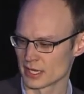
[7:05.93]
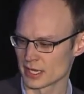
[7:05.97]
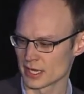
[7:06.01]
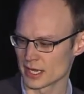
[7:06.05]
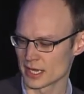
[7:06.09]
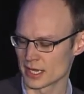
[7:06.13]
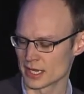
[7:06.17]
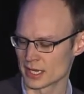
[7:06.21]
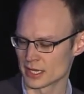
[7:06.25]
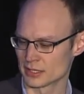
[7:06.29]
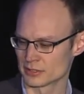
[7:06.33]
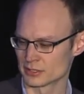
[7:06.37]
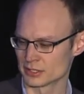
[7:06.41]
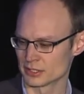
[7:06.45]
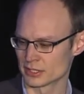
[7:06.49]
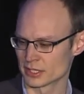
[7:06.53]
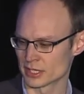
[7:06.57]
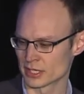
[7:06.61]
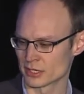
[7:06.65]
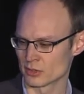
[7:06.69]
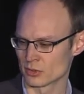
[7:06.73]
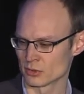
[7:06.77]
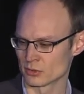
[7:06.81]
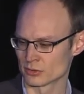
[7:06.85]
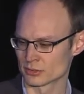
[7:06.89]
And you
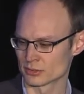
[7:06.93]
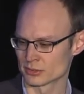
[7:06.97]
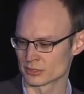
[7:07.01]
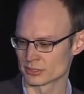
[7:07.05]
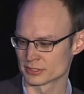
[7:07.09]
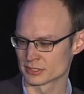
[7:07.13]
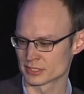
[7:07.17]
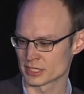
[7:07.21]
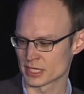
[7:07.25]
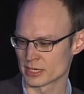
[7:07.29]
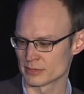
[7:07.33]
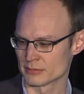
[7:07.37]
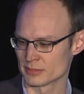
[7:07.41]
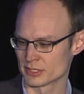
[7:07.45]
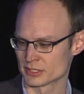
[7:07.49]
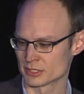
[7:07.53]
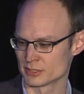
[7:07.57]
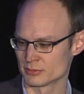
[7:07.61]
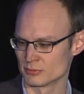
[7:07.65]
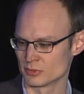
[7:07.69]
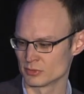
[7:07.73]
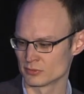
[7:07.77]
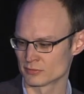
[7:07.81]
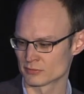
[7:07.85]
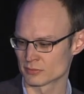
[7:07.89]
get older in time as you
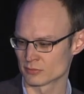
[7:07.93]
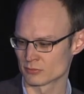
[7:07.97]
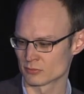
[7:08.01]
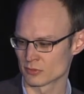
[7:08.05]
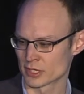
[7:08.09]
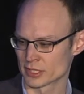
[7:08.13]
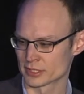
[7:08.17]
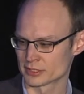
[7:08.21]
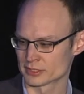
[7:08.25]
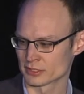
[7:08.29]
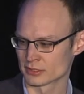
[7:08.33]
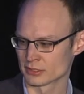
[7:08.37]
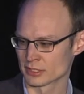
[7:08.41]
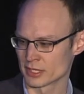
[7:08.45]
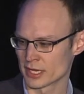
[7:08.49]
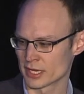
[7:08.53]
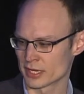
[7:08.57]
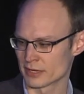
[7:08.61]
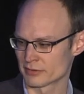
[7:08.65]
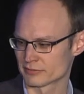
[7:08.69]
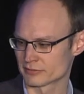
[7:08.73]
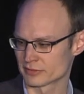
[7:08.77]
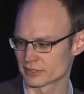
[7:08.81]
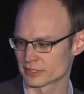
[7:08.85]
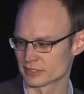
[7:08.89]
move from right to
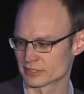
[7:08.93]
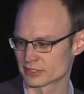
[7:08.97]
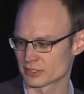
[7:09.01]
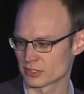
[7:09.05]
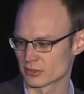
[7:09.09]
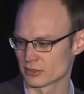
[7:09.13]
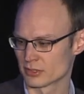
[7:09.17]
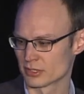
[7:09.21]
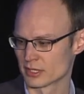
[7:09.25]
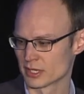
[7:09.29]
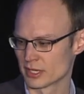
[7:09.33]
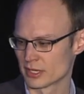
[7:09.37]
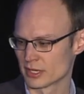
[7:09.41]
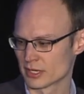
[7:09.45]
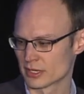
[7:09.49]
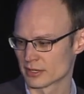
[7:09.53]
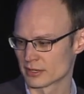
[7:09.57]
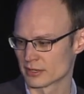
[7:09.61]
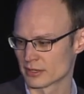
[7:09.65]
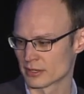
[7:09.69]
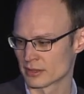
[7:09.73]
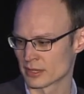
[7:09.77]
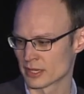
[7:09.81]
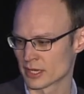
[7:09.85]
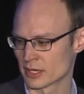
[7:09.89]
left. And so
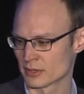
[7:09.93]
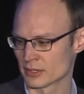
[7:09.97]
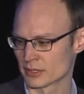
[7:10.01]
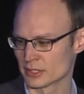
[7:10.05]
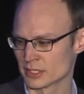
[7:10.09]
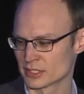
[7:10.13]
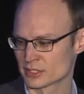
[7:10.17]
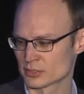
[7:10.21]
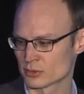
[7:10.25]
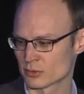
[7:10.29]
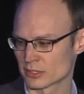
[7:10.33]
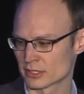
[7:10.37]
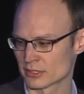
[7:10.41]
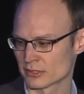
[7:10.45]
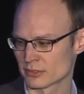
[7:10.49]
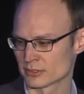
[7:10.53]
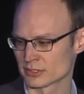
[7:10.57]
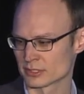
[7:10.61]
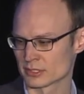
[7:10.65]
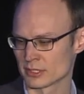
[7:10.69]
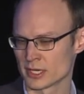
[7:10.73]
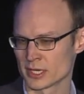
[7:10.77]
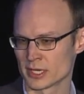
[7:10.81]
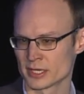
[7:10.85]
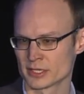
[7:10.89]
that each one of those
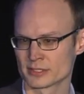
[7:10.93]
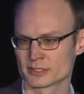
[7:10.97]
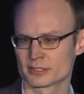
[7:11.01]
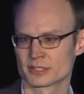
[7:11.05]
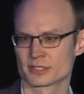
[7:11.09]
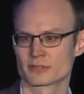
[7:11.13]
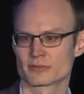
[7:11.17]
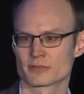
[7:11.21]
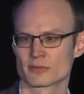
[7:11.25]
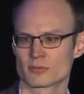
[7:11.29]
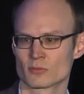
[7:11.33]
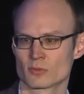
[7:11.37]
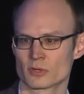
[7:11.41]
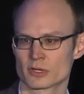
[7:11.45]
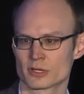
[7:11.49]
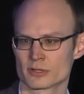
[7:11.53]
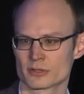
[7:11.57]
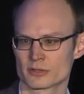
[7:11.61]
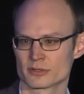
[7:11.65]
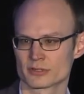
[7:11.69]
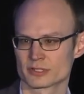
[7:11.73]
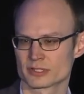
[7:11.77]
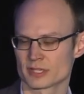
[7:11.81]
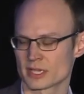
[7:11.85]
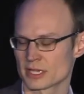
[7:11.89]
lines is from one of
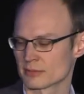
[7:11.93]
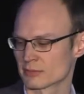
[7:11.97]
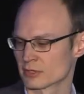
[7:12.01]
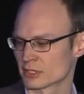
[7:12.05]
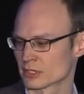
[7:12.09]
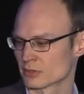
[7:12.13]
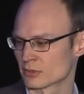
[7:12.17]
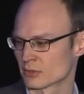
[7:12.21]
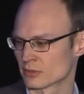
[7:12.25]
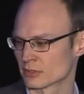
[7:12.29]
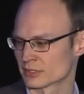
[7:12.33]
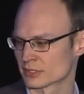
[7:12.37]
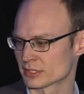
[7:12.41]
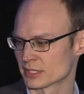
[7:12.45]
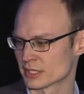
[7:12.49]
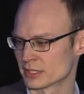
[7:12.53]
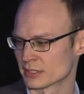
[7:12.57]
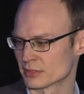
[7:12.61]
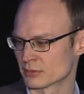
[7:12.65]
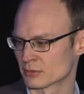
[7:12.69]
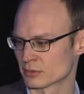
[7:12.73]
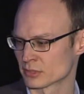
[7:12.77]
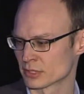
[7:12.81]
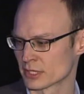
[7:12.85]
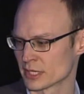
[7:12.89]
those sediment cores, and
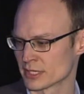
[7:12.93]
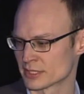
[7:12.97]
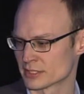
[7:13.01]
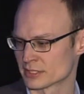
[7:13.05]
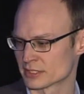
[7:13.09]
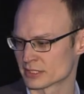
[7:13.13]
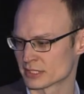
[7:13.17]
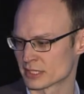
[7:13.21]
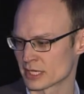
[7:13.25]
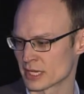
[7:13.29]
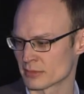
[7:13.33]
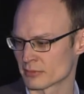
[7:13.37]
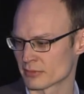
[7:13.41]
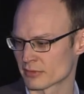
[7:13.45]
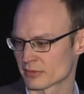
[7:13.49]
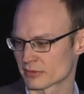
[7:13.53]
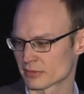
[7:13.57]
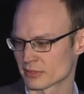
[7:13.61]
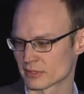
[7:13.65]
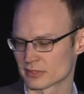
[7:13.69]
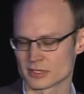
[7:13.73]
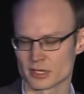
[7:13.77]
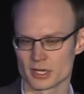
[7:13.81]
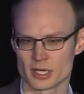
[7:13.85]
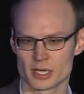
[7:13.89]
it relates depth
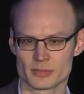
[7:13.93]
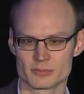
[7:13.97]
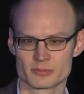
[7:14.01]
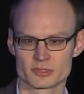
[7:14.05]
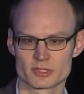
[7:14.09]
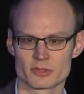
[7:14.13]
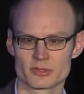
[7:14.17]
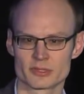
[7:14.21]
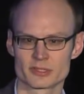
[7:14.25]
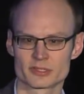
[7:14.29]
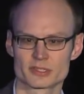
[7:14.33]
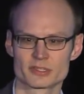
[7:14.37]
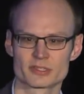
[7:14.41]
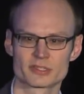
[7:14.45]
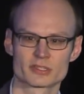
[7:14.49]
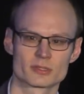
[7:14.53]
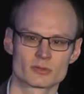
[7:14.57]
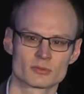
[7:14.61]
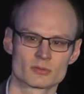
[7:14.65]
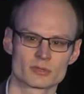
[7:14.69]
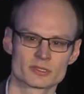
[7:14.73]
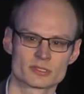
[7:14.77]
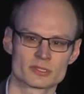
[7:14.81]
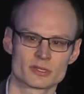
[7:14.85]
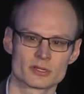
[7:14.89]
to time. So this is the
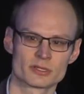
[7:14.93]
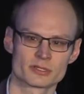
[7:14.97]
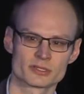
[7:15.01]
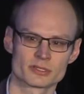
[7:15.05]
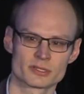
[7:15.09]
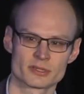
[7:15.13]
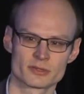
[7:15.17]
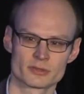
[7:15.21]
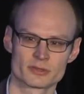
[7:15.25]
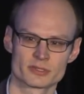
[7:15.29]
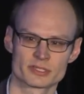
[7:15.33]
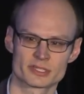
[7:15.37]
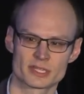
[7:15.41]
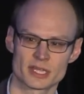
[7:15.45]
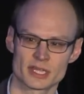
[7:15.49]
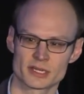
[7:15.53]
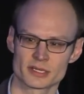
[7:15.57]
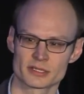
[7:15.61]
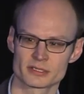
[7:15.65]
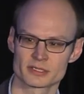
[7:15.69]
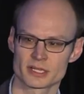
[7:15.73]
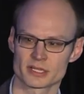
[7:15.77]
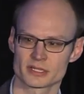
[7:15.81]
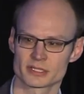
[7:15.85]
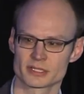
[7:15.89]
result of those
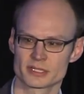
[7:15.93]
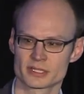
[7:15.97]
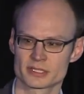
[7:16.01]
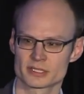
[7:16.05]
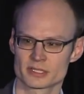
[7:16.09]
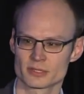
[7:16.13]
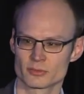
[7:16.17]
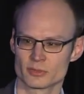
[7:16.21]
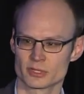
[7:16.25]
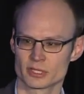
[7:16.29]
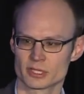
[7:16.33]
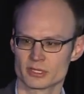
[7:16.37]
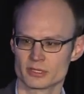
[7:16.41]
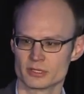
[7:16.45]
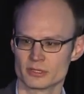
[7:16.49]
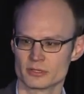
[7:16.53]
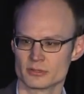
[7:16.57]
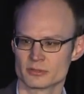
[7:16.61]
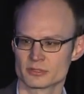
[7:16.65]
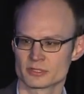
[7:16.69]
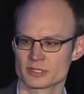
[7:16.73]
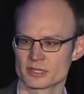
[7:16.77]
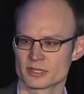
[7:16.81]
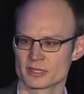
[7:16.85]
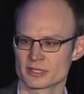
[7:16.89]
dating techniques that we can
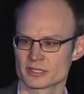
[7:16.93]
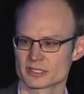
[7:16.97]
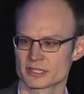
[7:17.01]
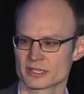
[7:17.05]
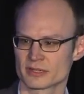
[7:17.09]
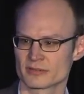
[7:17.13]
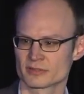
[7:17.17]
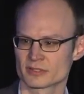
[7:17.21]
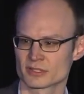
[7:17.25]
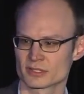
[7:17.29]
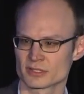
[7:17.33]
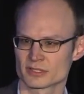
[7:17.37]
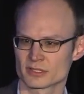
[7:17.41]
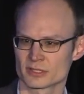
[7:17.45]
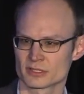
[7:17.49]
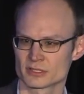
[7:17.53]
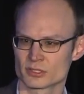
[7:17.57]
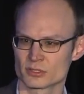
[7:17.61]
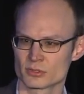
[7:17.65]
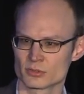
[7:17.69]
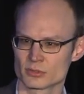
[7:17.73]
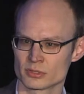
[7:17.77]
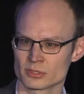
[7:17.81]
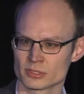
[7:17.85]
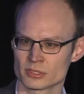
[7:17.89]
use, and this gives us a
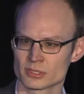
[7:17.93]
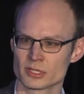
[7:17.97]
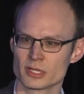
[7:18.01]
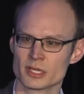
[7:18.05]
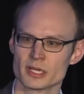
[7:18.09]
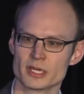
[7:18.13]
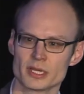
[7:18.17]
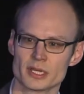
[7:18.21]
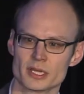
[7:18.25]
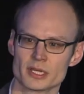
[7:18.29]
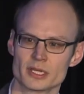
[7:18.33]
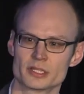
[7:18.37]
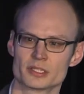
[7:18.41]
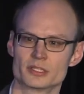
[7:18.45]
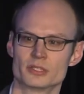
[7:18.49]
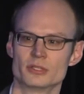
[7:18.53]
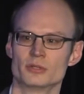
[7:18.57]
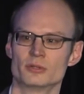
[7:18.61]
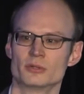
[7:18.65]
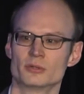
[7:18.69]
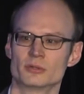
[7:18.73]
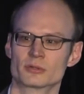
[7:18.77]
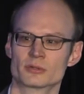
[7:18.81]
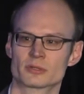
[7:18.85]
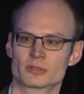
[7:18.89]
tool
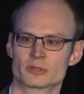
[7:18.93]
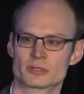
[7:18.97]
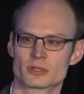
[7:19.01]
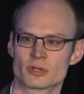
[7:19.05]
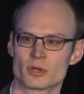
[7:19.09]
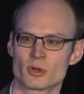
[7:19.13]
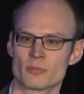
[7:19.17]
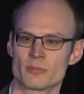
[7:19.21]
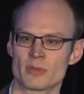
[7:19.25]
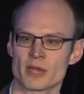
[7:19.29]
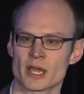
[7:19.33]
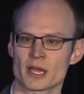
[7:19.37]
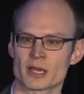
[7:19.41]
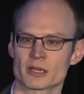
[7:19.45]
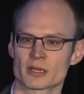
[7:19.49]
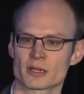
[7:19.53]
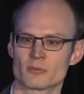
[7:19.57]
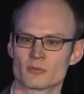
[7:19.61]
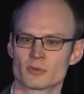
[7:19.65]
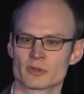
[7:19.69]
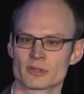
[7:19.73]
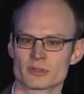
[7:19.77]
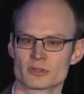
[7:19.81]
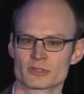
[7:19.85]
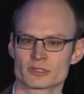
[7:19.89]
to go back on
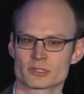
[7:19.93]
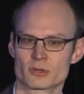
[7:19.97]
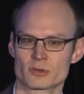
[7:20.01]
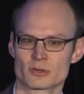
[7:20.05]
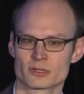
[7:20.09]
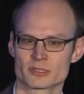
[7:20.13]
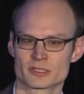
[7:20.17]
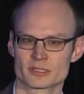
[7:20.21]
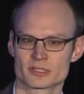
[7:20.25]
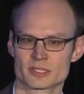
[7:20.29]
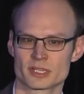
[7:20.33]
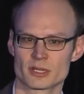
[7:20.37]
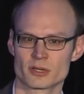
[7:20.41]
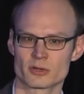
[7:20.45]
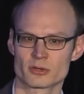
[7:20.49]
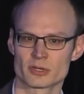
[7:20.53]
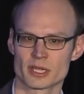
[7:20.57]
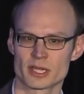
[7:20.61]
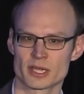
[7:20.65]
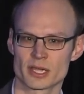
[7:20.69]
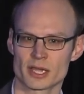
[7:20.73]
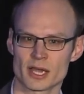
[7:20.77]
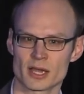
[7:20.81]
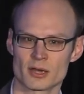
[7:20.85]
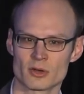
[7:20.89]
one of those cores and say,
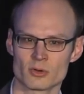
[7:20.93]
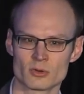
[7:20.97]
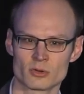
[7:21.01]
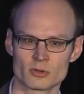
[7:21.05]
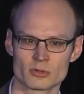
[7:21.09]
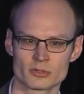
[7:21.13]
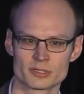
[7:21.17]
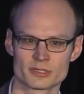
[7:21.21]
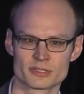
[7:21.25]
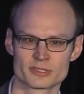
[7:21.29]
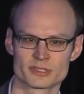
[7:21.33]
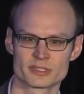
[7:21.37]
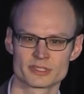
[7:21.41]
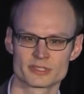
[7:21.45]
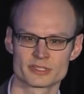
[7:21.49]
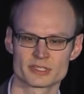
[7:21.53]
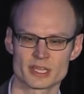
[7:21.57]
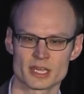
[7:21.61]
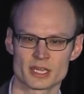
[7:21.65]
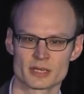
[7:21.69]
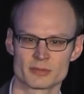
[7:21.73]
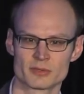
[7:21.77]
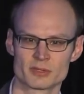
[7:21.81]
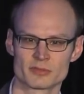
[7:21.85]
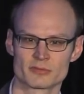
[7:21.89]
okay, how old is the
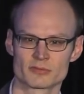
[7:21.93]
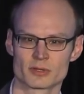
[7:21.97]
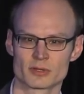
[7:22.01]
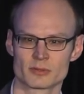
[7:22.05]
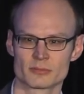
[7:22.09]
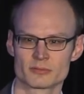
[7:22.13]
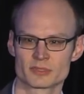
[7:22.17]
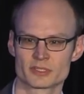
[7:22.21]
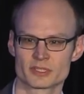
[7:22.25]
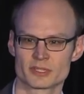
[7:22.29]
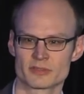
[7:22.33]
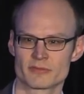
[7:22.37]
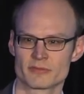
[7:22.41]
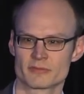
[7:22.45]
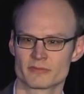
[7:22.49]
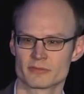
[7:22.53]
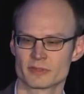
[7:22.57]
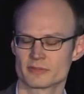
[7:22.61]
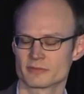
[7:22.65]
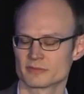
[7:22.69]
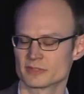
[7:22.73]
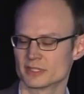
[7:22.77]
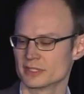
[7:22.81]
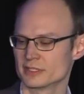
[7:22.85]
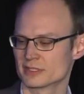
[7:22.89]
sediment from
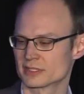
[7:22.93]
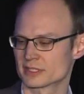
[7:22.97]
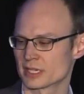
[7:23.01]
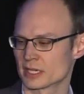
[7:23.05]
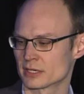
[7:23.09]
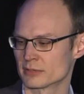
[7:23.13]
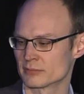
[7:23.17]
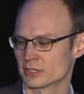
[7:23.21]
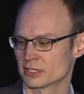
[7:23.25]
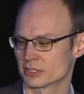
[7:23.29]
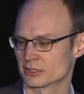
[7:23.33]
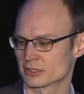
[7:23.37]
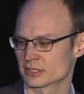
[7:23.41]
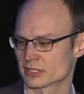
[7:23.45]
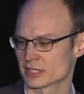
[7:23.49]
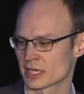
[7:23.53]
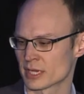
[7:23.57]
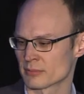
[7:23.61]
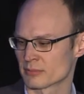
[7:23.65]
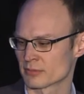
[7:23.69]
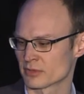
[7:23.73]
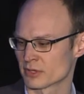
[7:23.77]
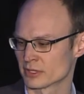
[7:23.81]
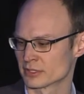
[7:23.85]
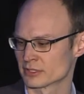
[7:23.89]
15 centimeters
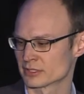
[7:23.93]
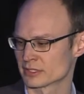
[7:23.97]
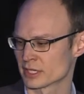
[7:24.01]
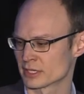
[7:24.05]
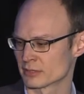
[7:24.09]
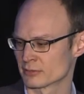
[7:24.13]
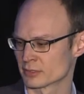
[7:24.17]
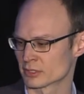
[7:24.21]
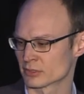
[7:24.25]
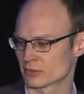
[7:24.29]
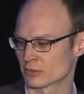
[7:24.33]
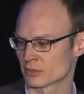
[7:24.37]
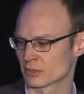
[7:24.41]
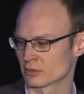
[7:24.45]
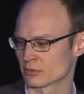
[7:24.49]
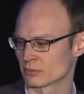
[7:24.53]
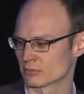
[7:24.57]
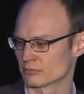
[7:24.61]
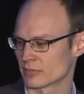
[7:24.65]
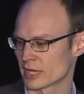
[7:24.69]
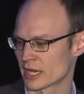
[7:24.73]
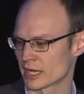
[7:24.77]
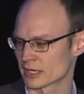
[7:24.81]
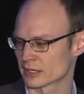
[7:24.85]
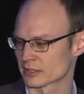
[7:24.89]
depth on sediment core
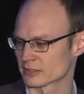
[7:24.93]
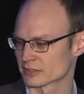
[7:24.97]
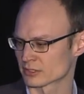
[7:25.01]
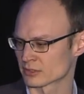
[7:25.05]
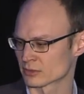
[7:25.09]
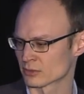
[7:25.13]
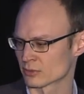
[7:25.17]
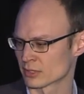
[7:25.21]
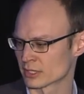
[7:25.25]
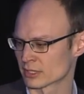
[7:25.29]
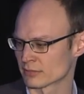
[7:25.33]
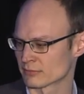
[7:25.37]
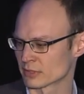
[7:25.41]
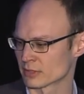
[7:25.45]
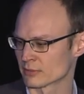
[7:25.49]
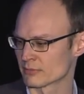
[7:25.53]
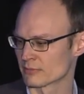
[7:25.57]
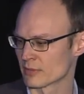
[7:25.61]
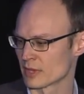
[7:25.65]
X or whatever.